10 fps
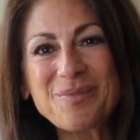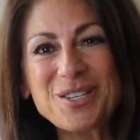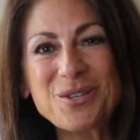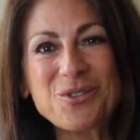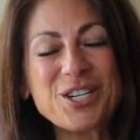
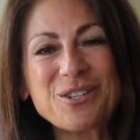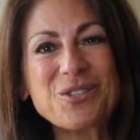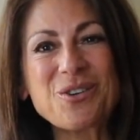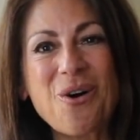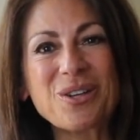So cheers
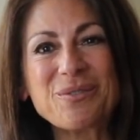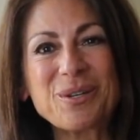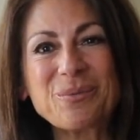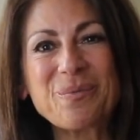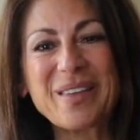to all of
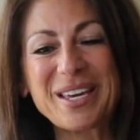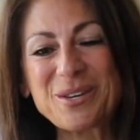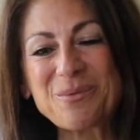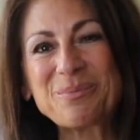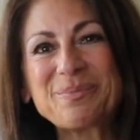you. Thank you.